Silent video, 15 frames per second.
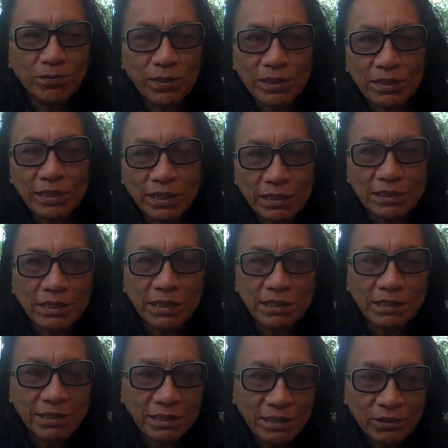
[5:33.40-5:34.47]
Well, that they
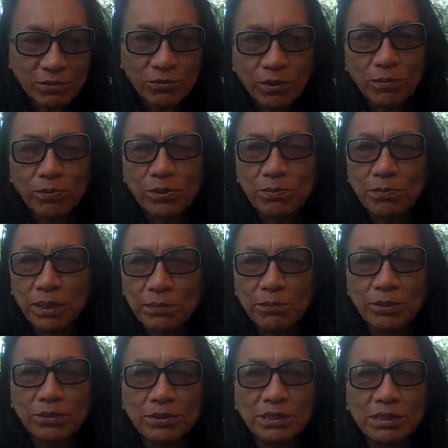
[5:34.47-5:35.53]
grew up with my
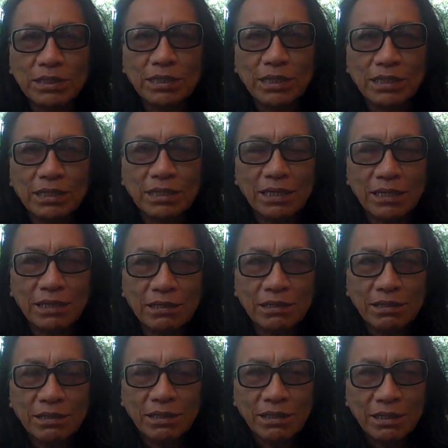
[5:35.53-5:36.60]
music,
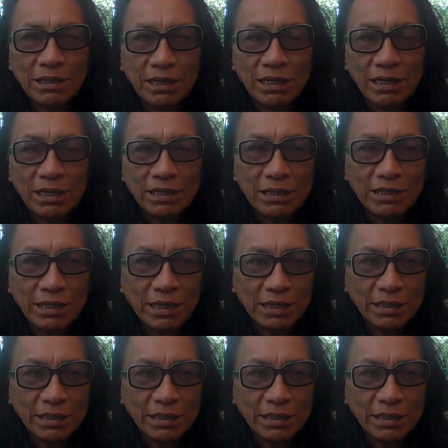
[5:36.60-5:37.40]
and